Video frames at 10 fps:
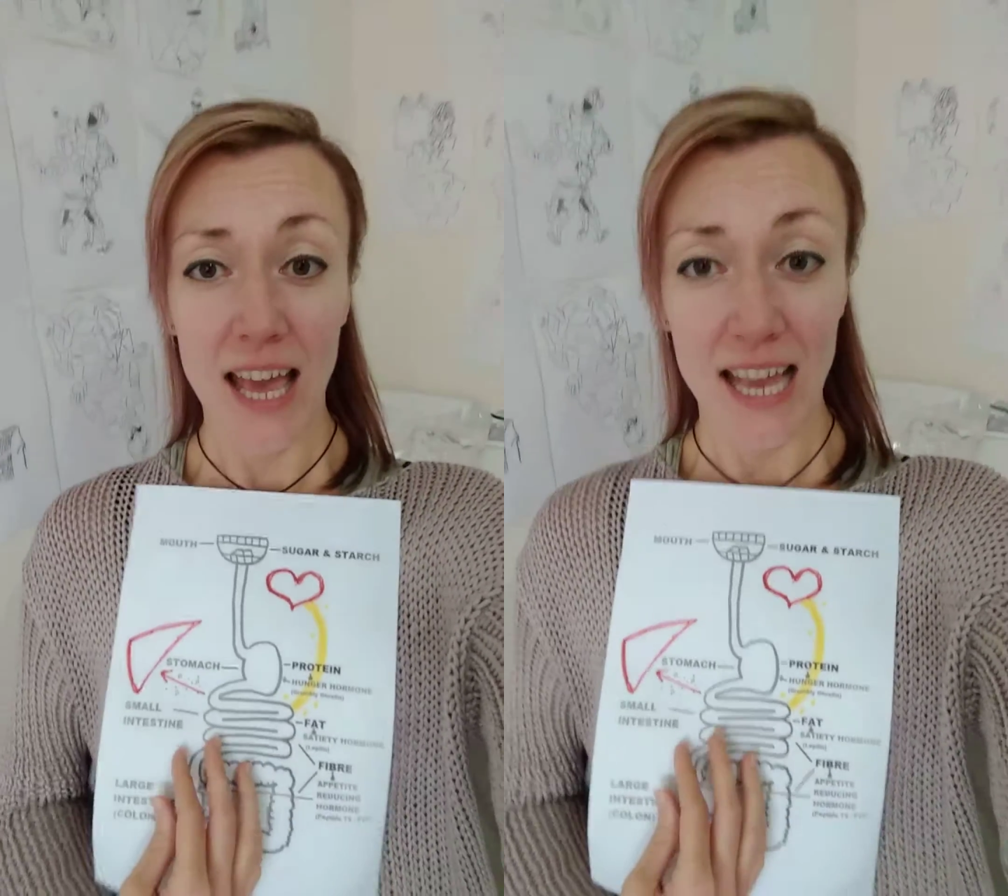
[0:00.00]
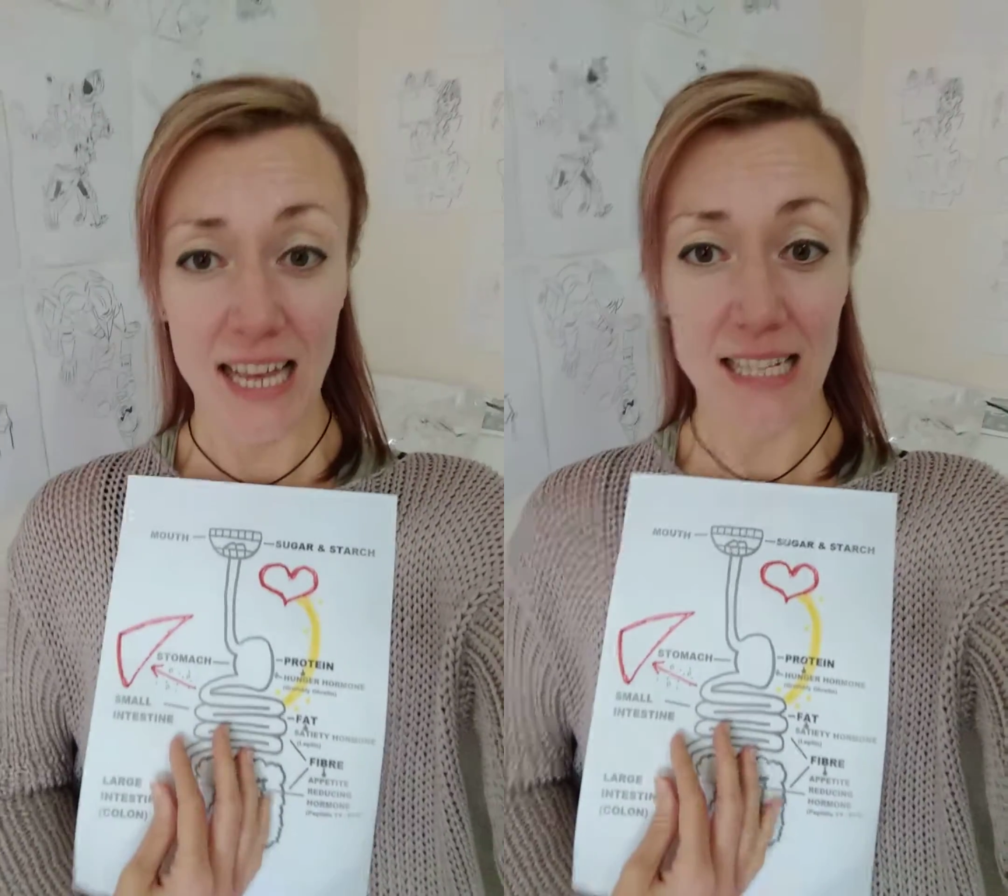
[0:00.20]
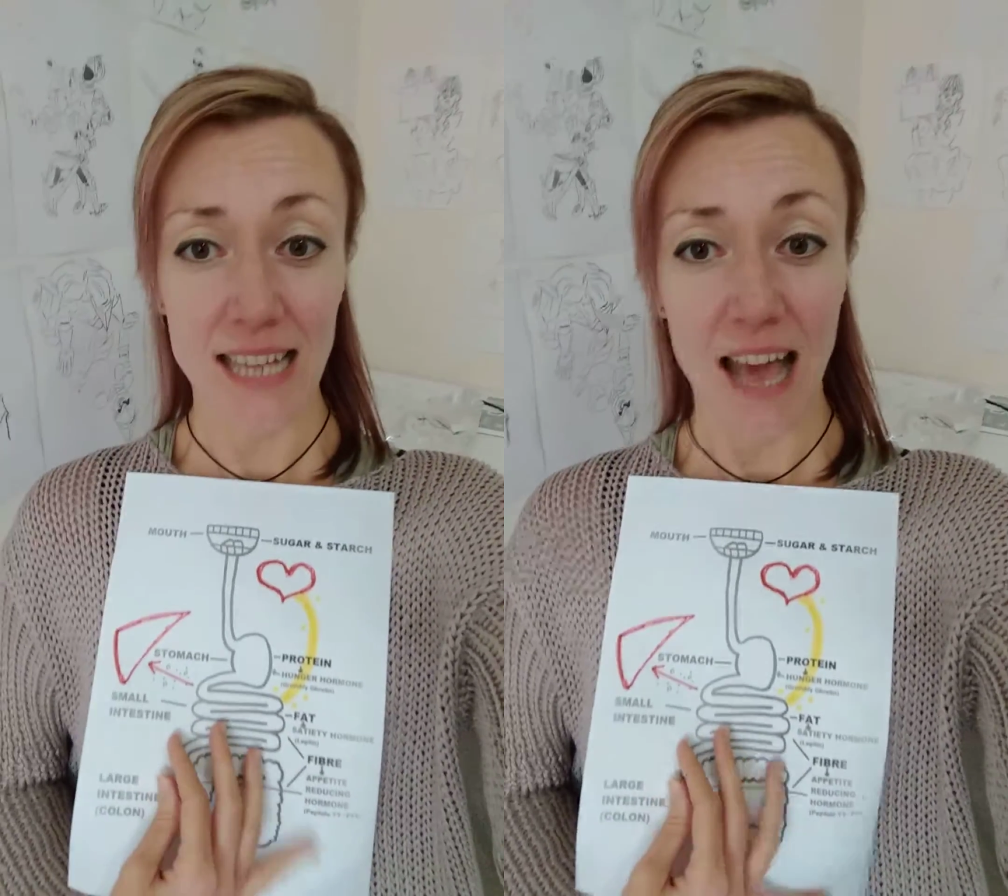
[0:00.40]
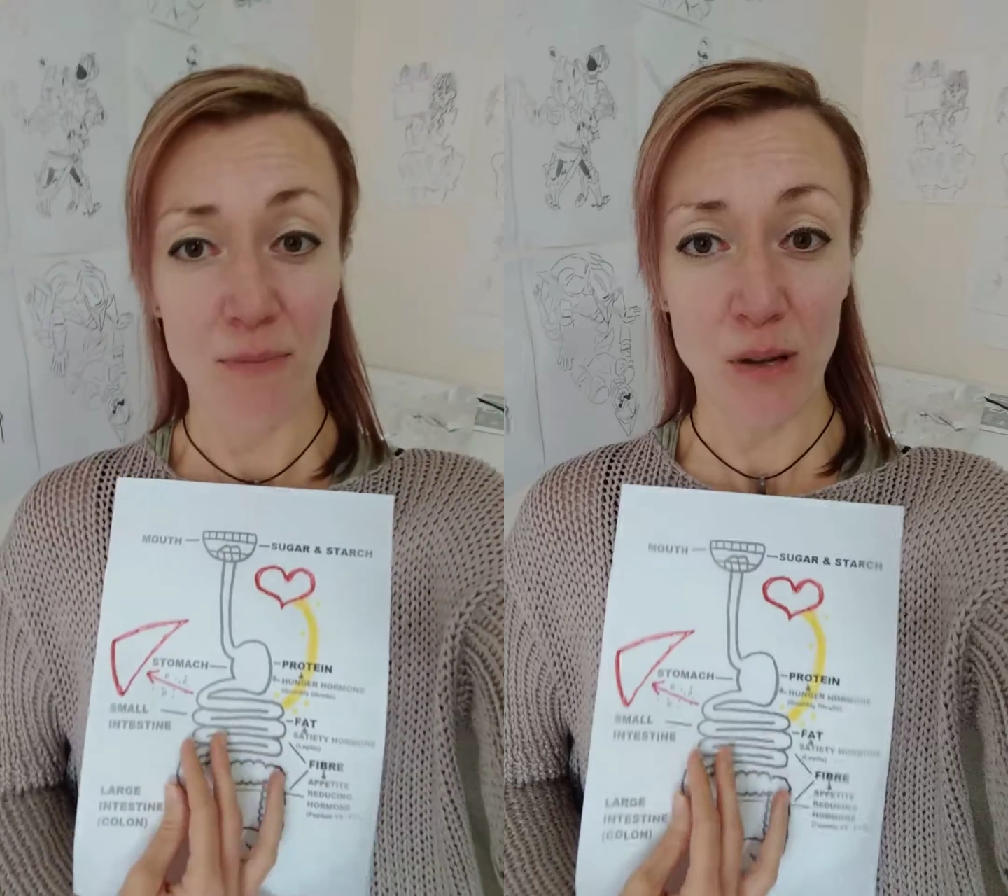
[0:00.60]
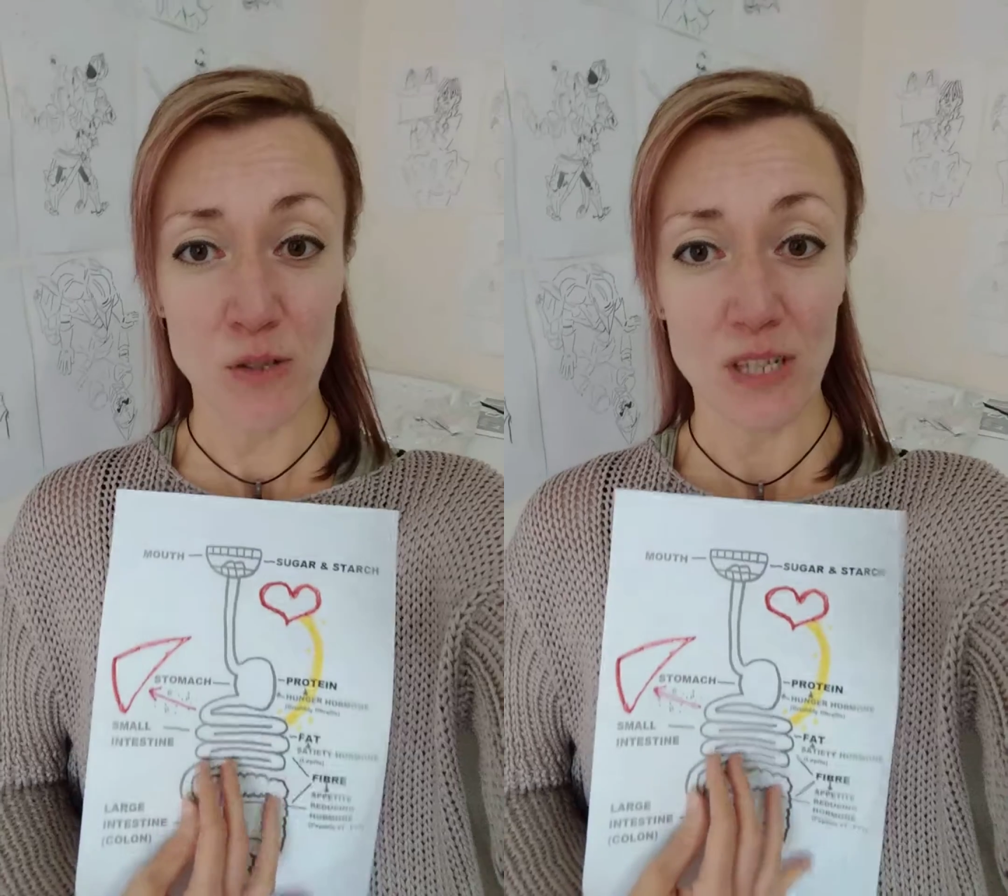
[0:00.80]
is our
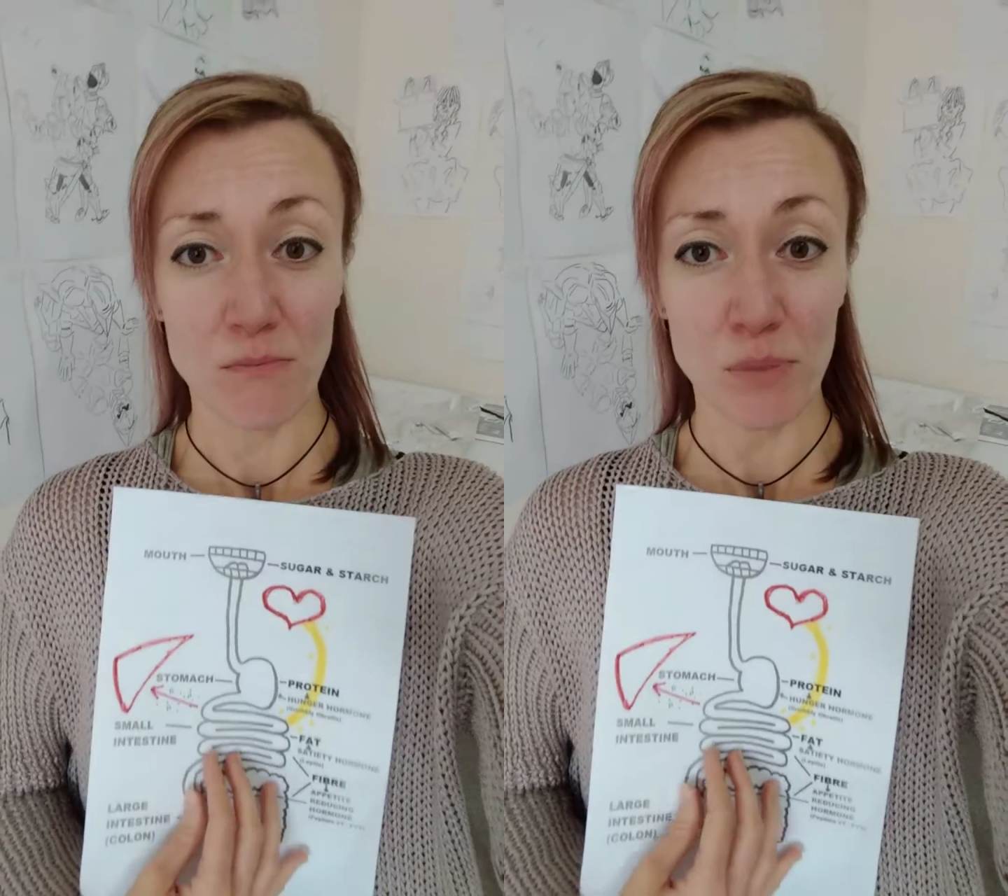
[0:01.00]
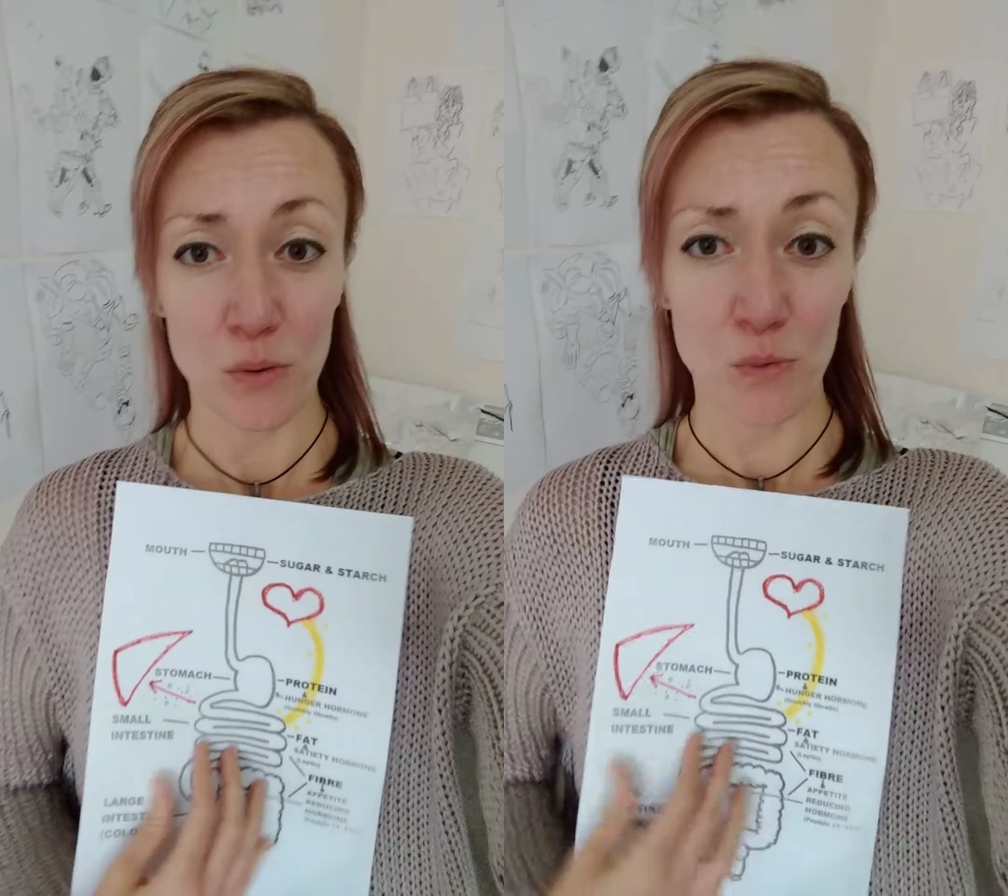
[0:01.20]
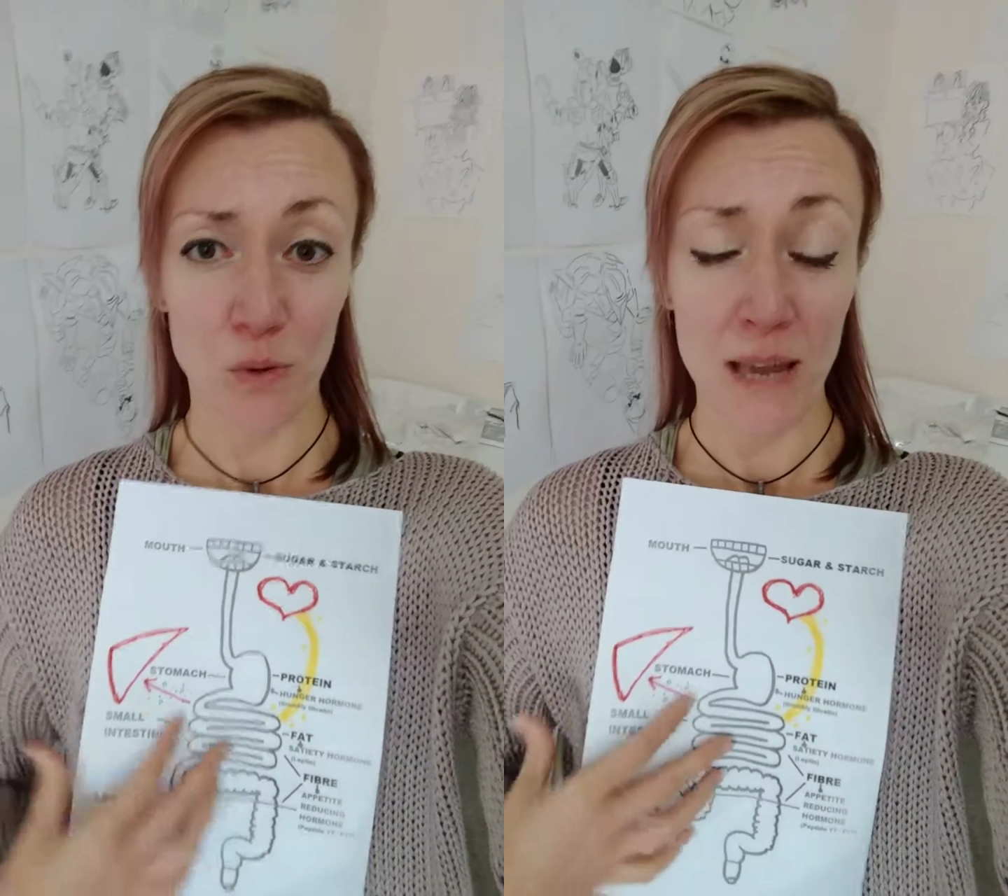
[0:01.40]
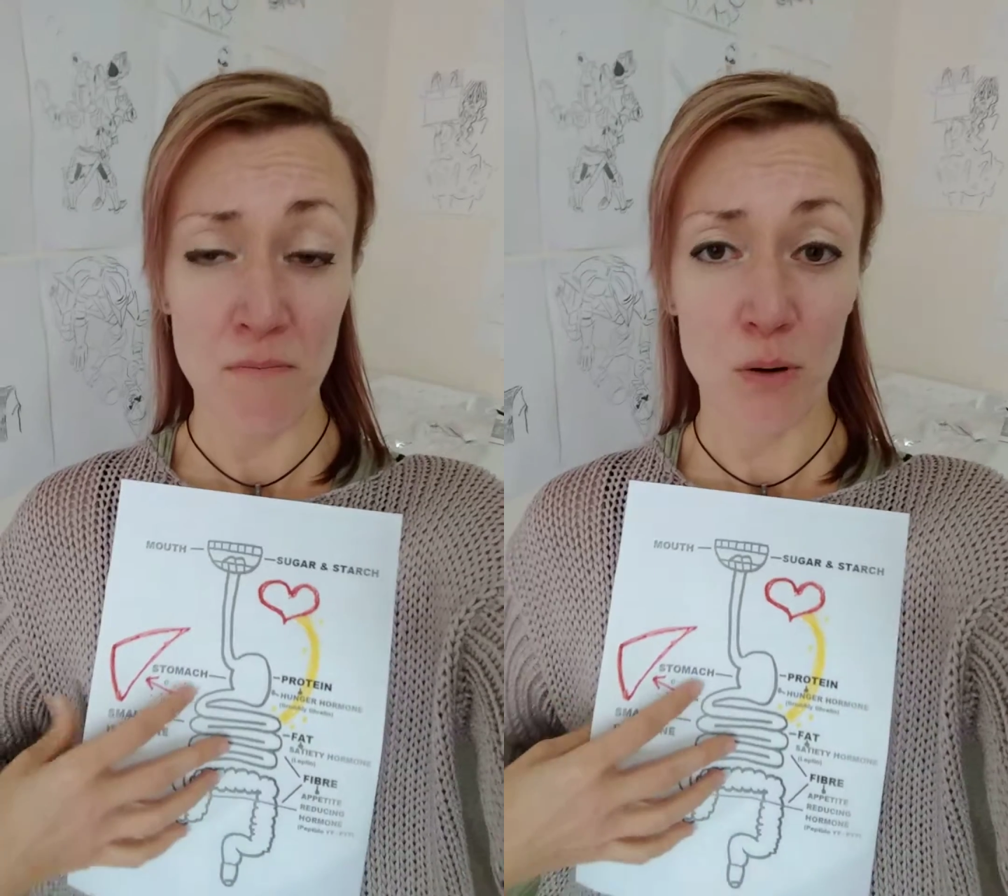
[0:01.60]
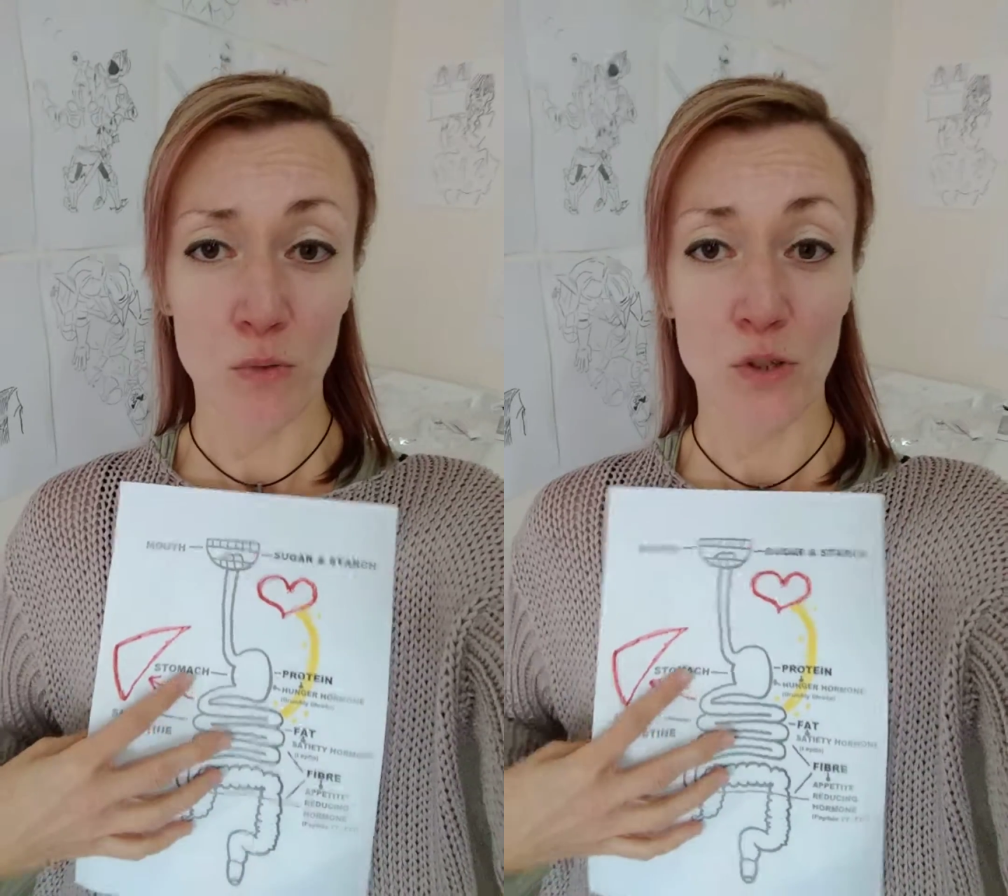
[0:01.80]
most
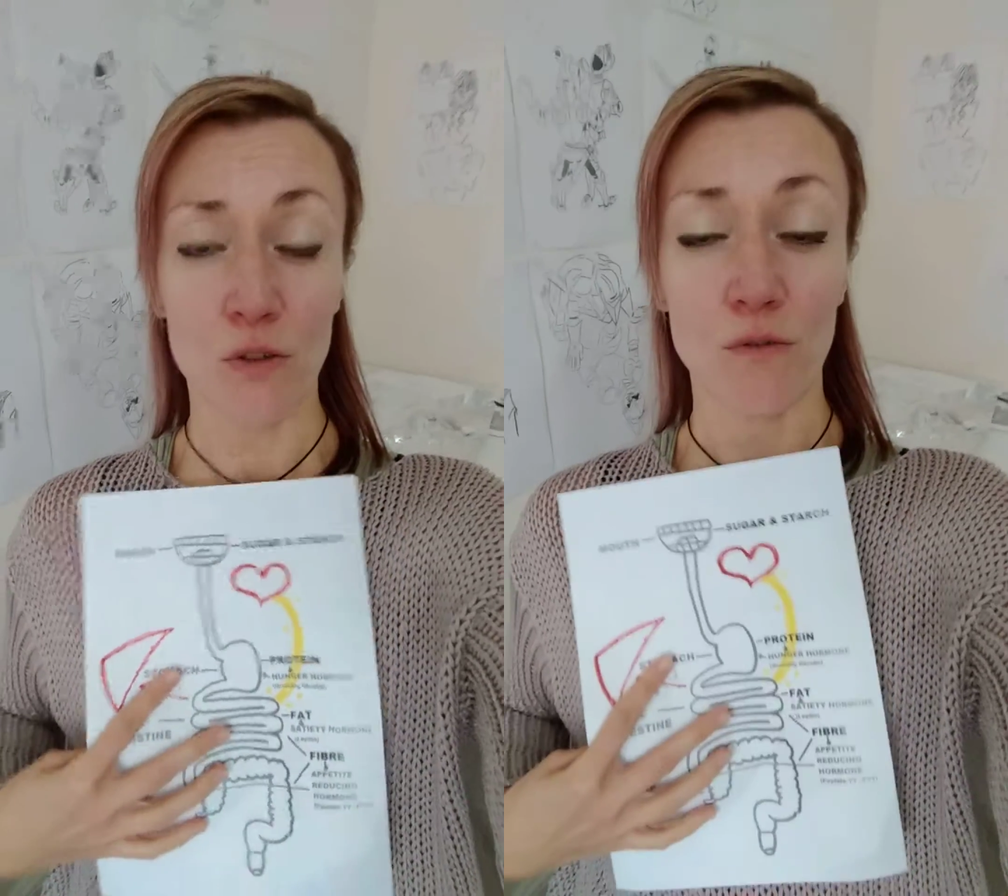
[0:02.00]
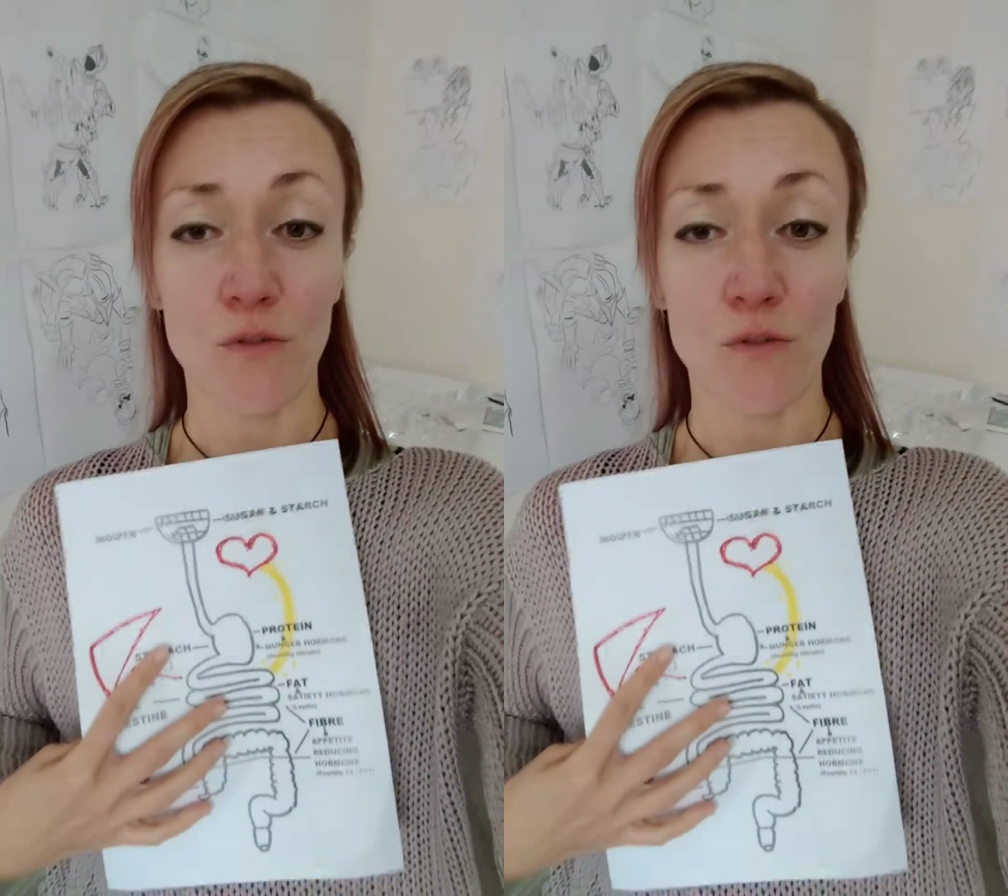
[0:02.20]
important